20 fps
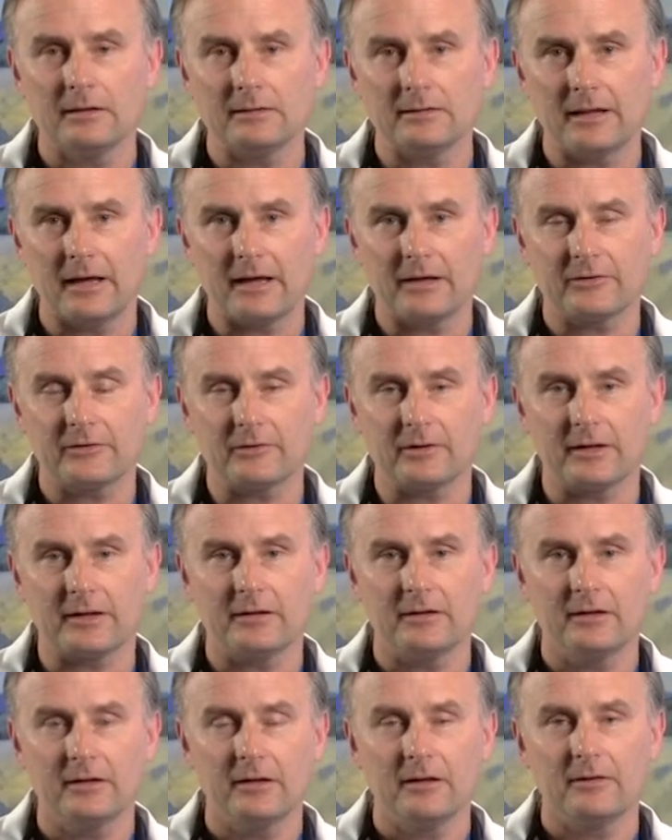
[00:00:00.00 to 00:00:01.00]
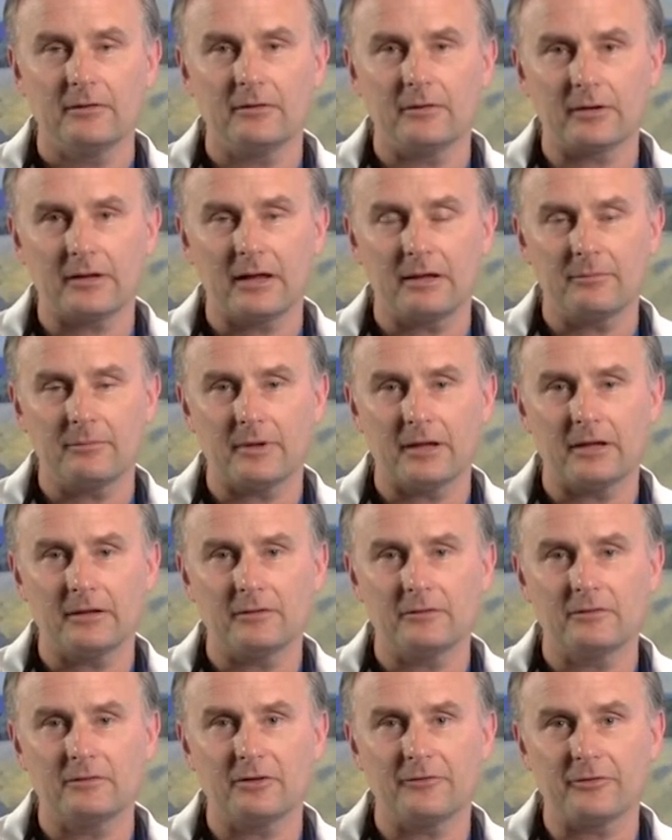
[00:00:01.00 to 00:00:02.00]
Lastly, there can be
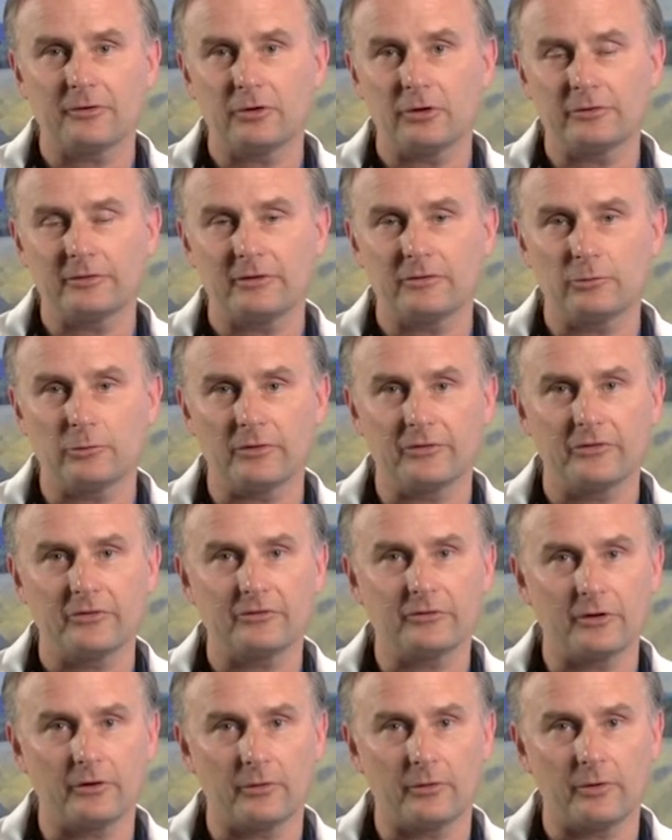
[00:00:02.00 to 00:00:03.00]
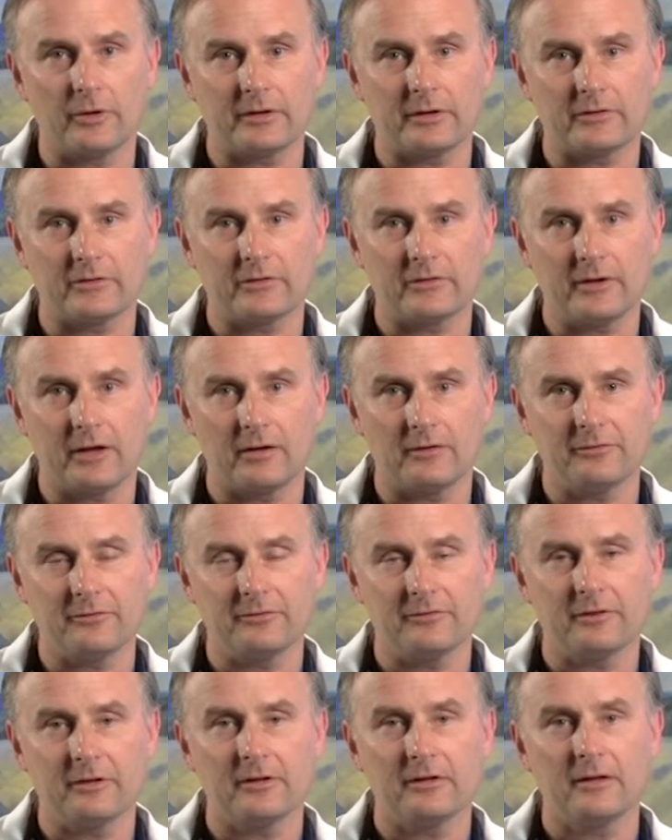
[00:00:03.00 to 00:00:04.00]
difficulties with steroid
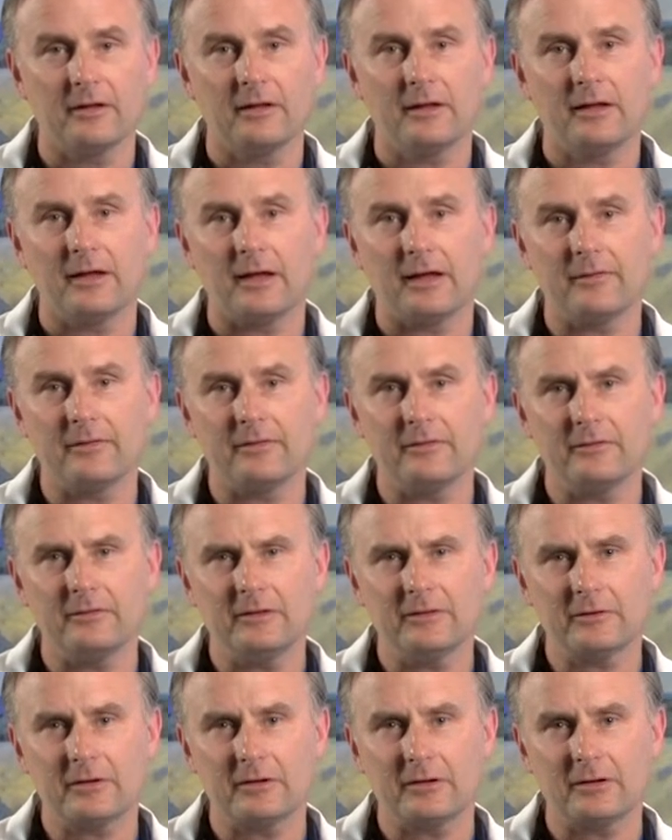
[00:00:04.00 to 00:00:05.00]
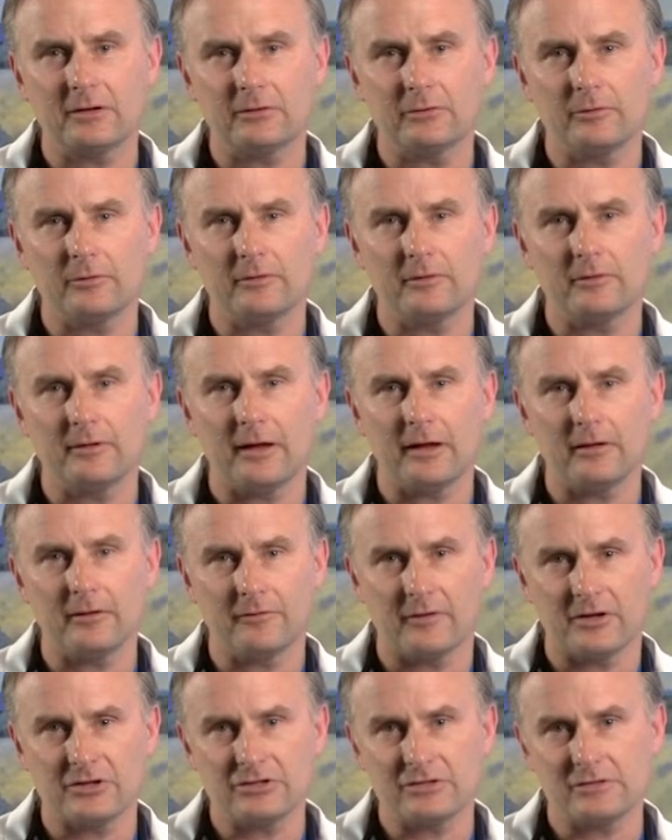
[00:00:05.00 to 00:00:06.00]
itself, and this can include
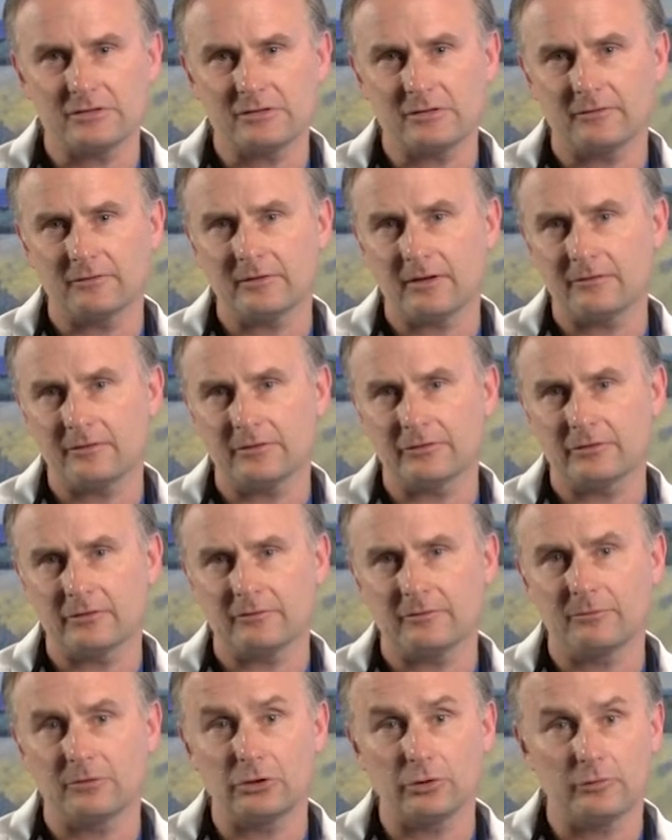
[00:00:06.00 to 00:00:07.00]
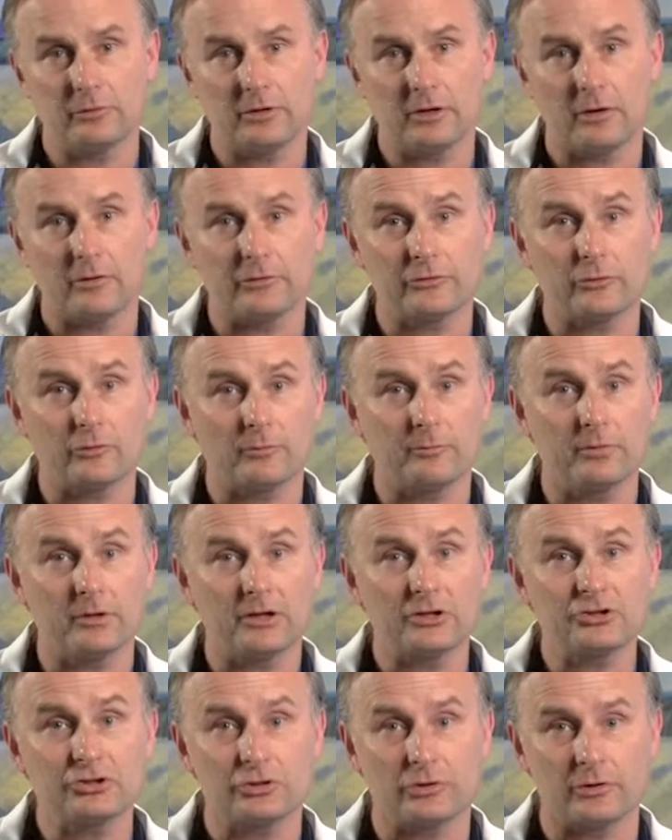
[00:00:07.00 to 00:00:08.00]
elevations of levels of glucose or
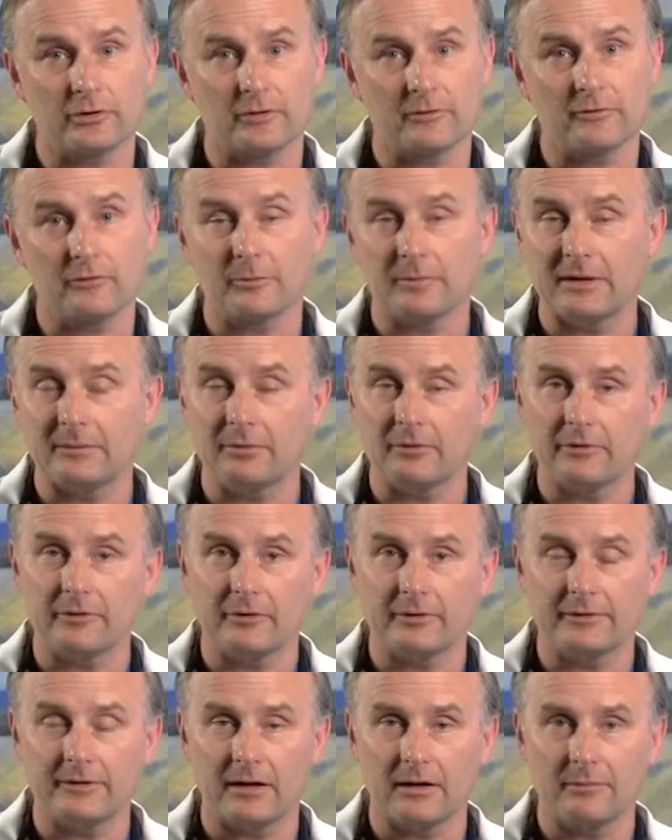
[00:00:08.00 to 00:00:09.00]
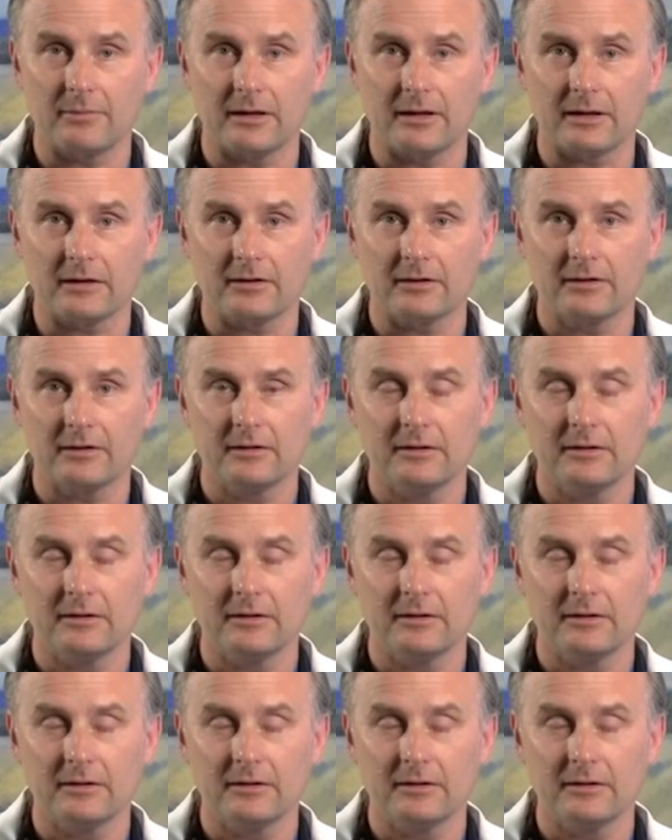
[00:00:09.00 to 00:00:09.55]
blood sugar for people that are diabetic,